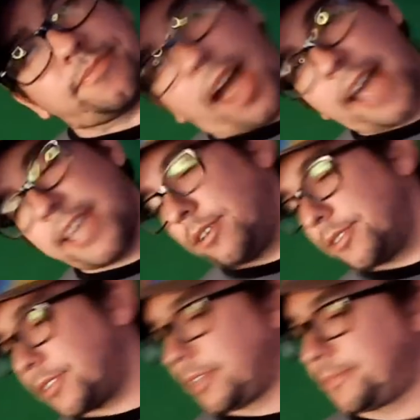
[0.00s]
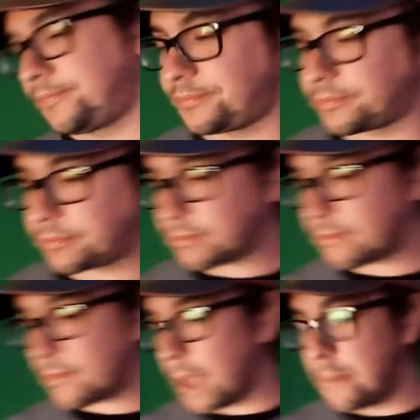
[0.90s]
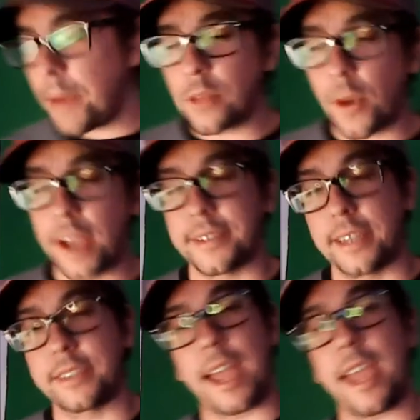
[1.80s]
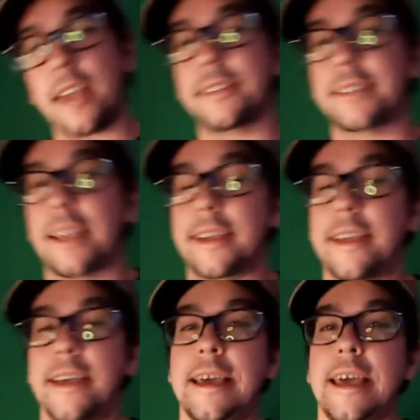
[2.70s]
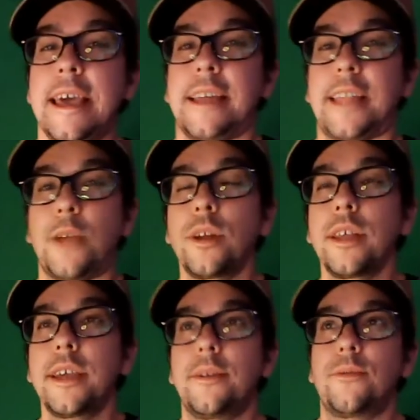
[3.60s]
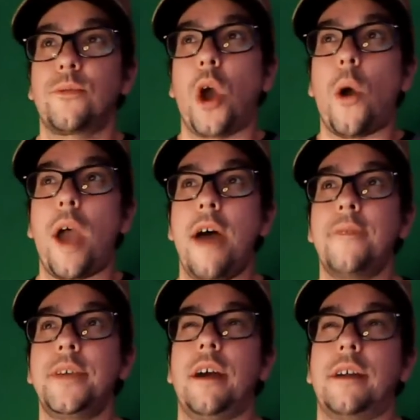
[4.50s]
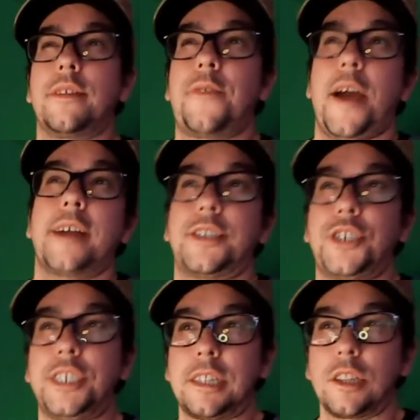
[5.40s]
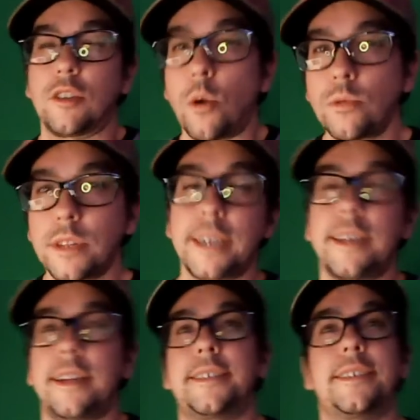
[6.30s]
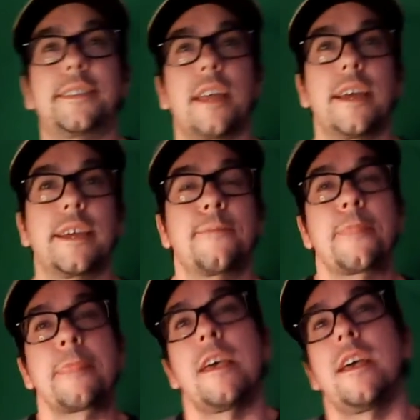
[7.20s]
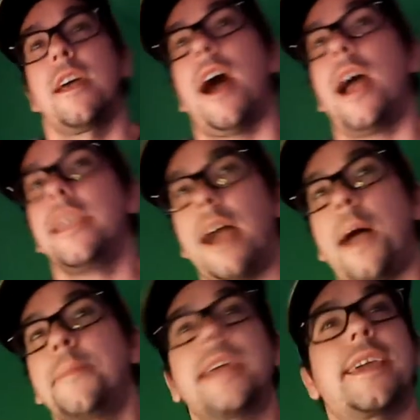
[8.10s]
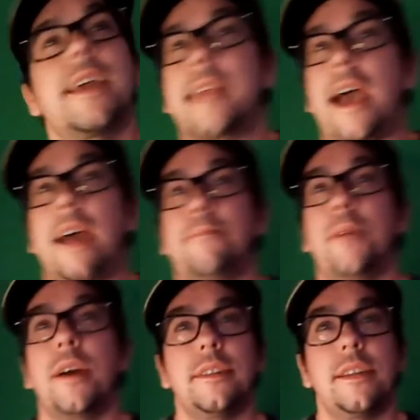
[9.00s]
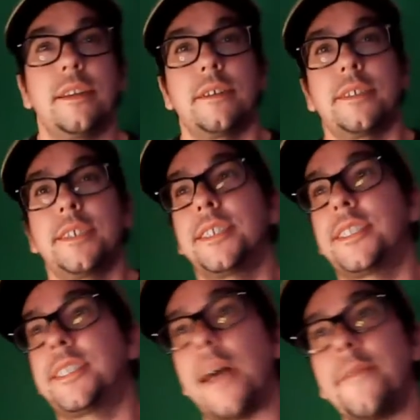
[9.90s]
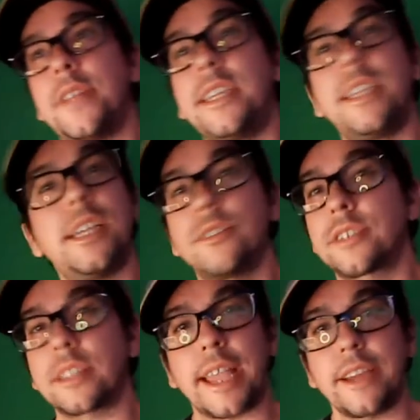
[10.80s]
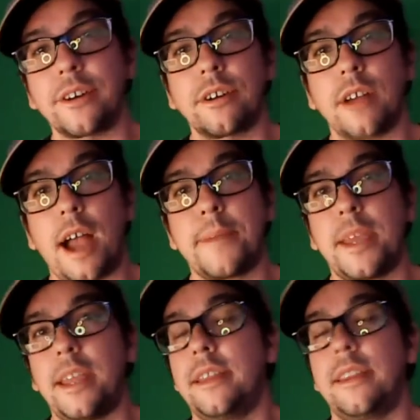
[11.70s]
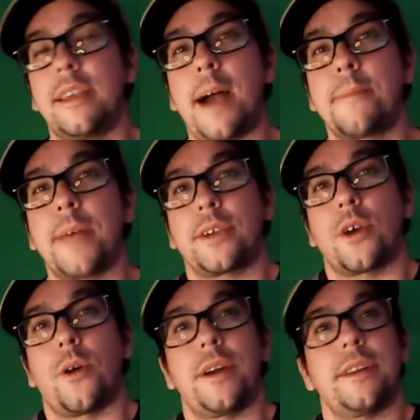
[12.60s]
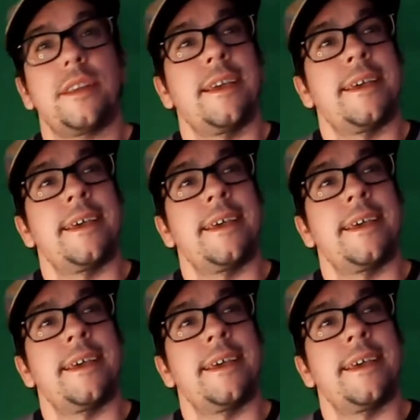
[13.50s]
high heels. And by the way, it's like Diana, it's like they really go heavy on the fact that she's lonely. And it's just like, I mean, I get that, but this is 70 years later. I mean, I'm like going,